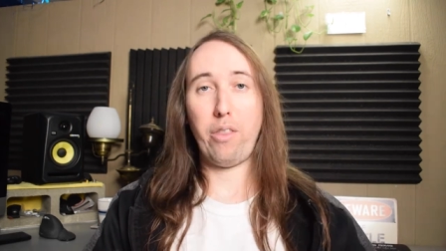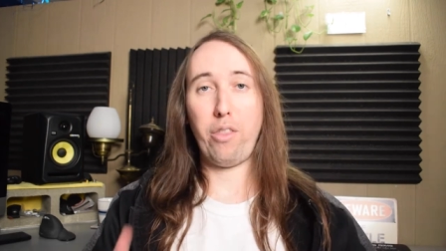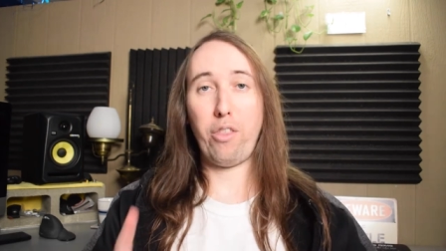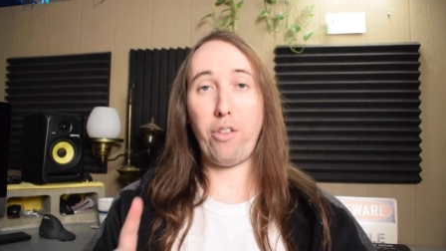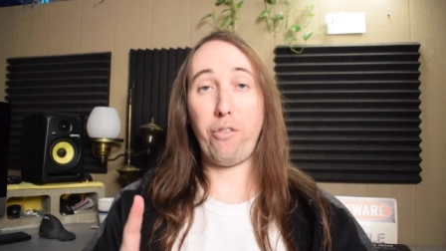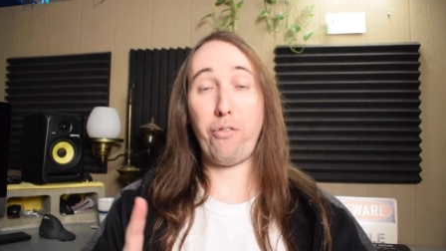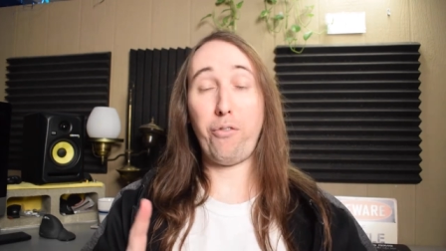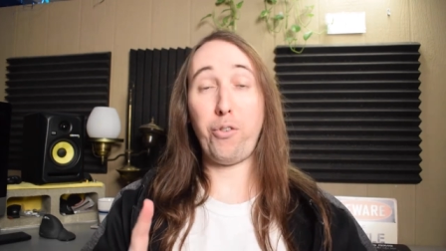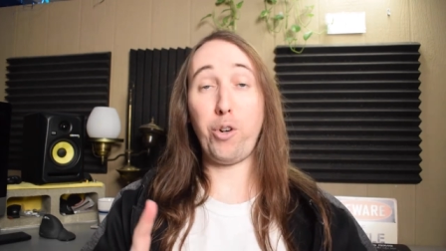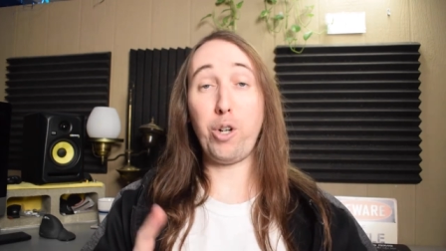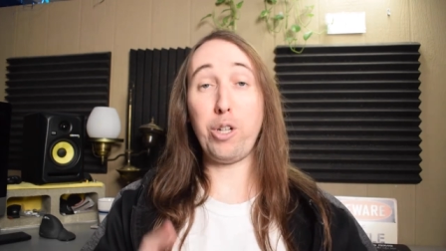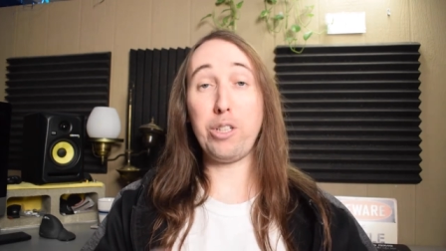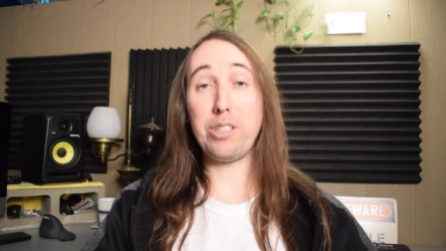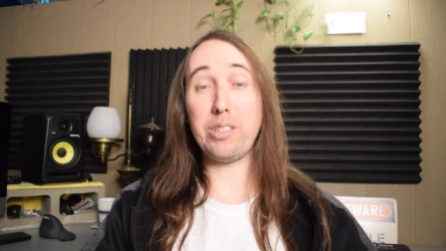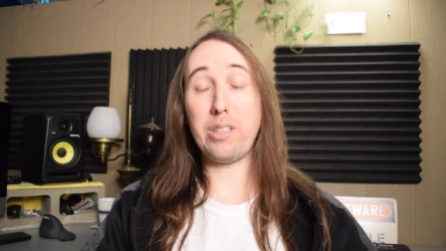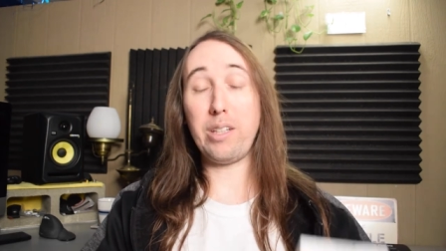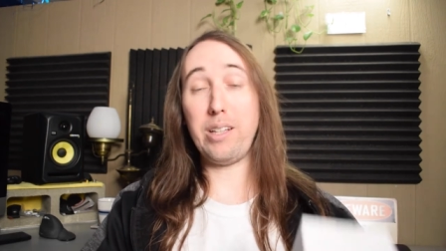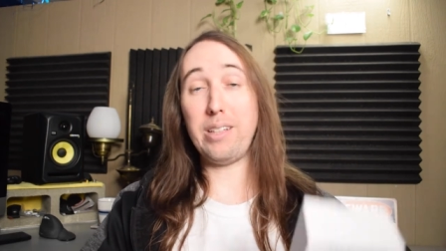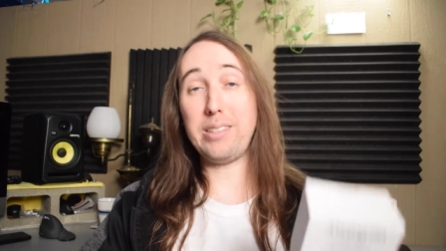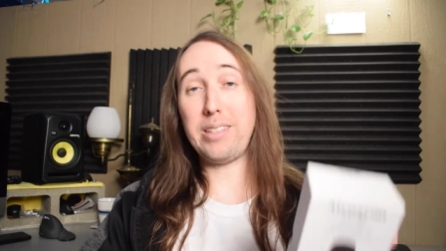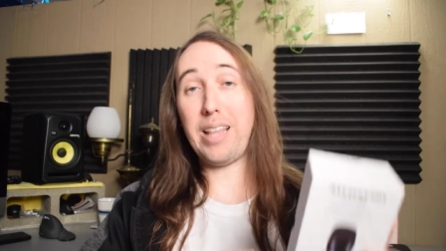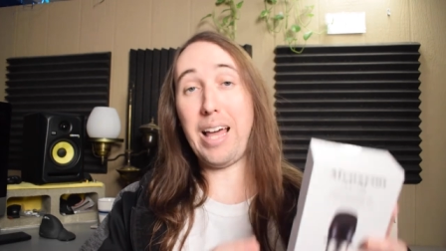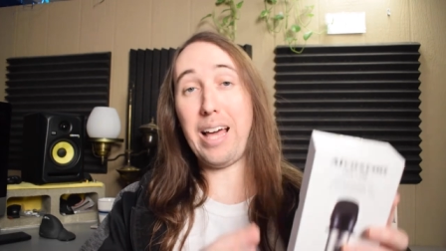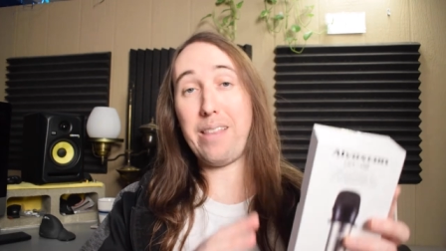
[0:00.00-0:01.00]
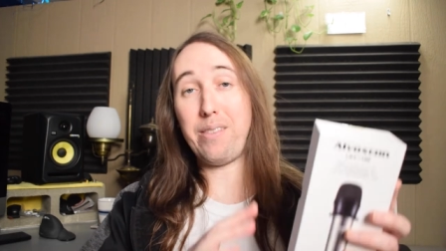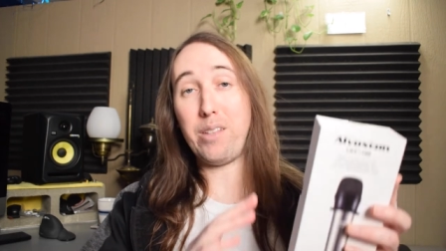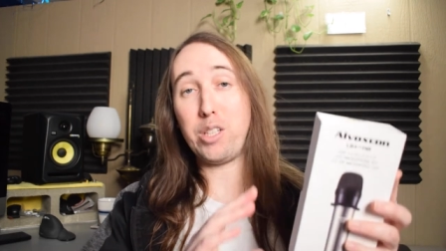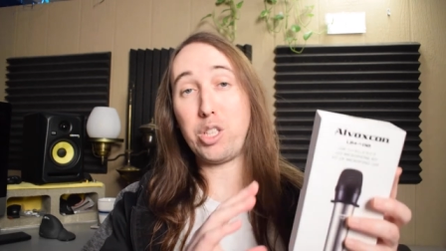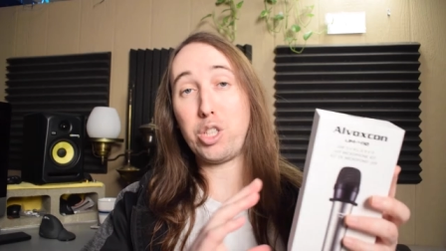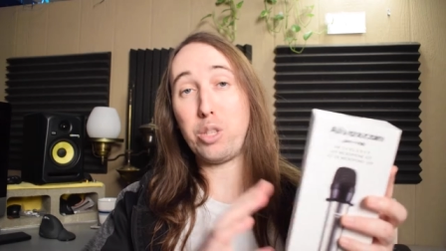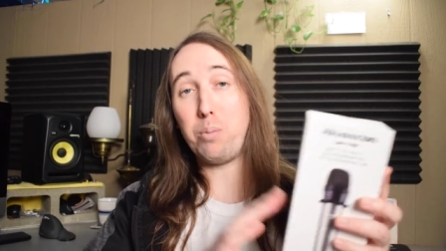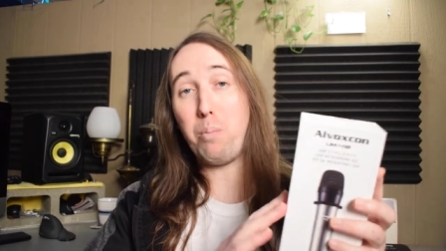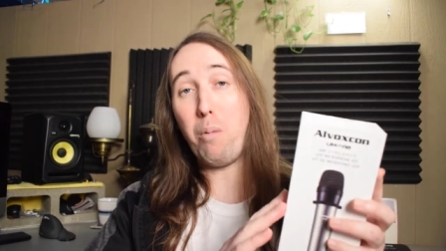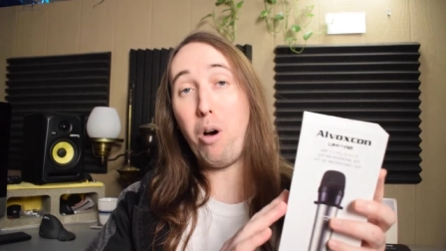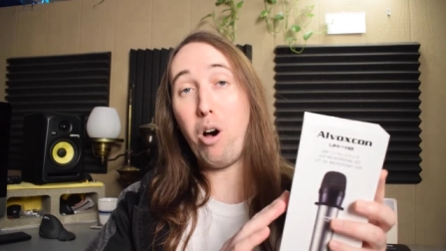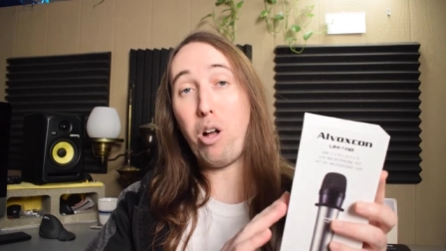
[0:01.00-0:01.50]
The first is that the
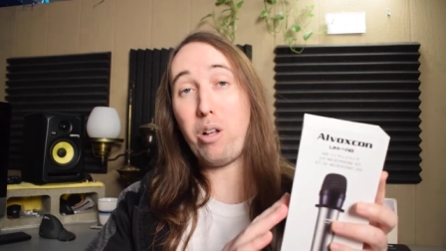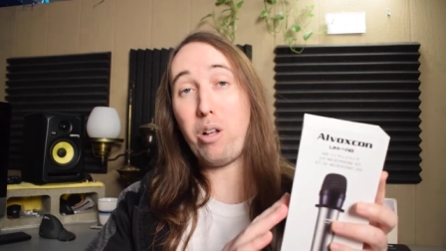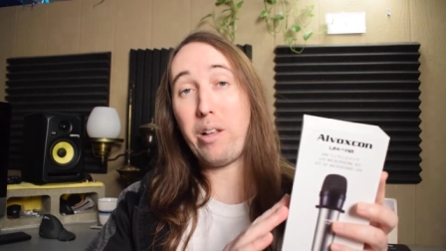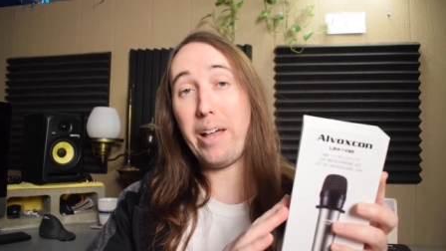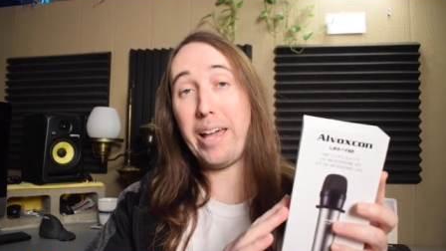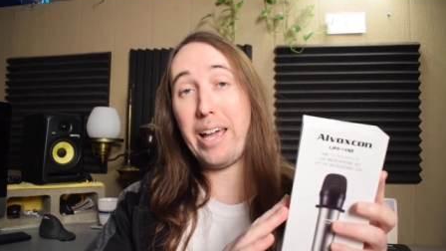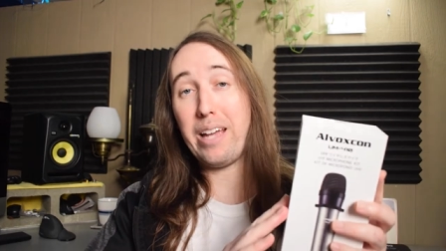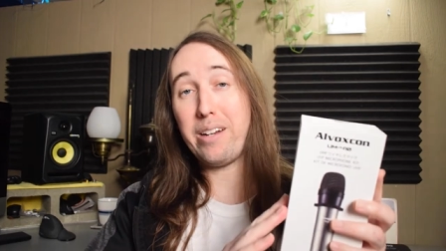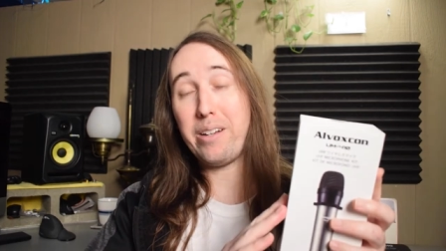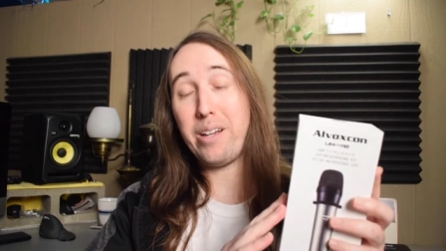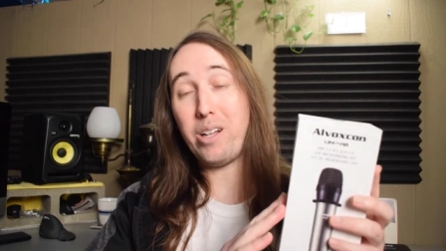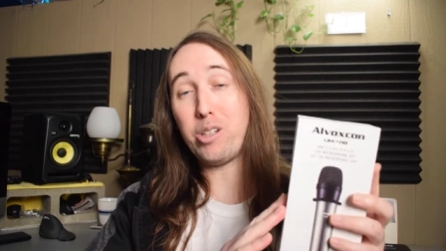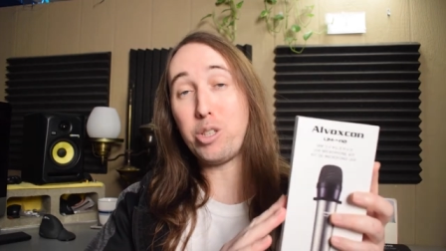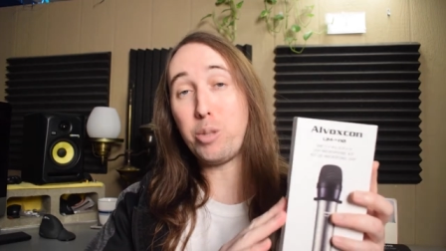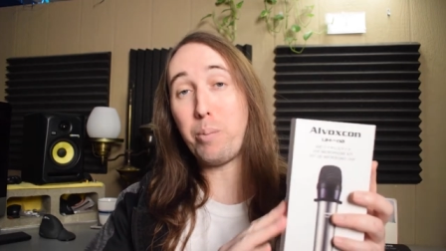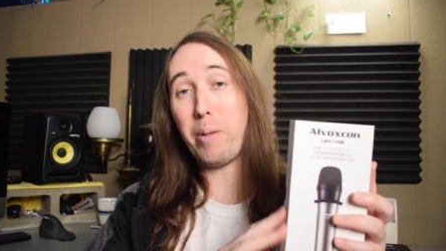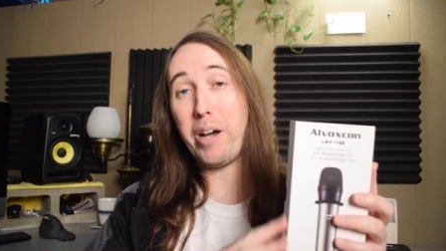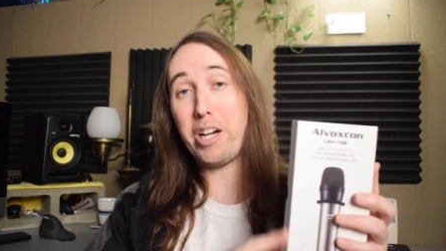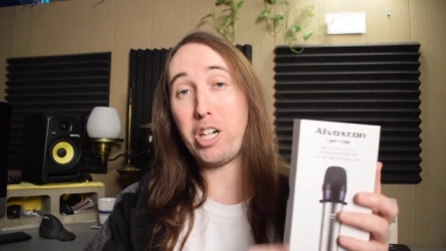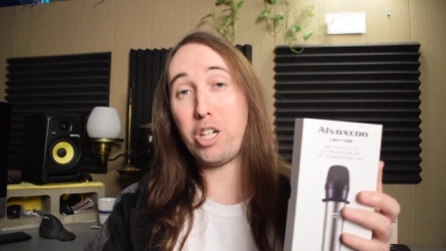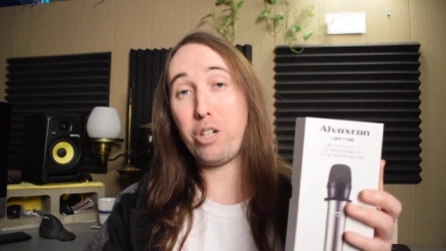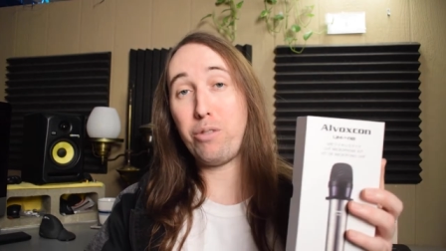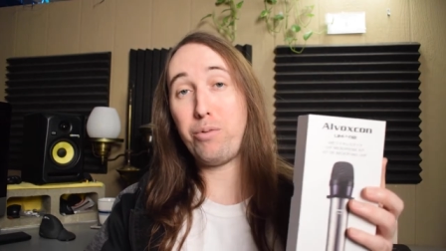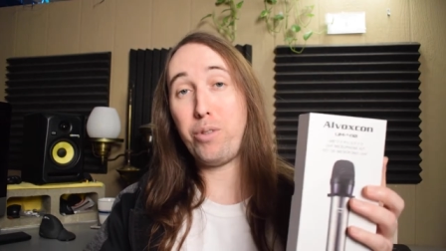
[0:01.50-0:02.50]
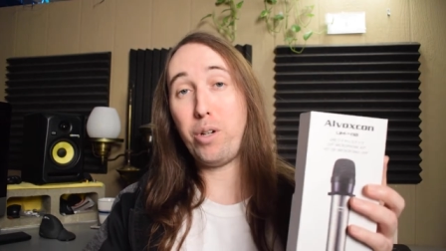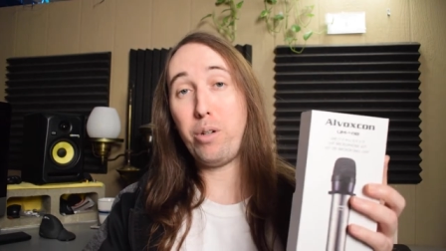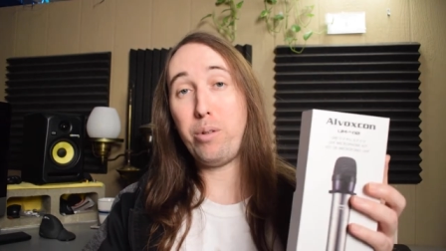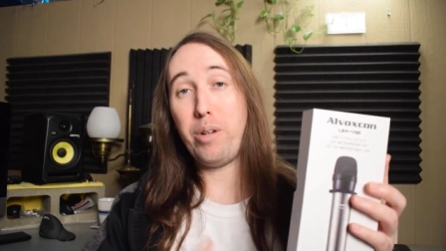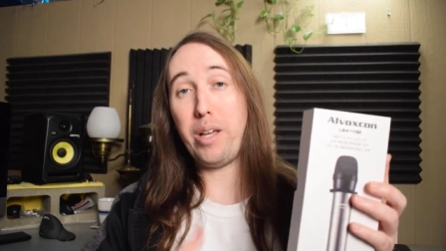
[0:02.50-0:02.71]
small handheld microphone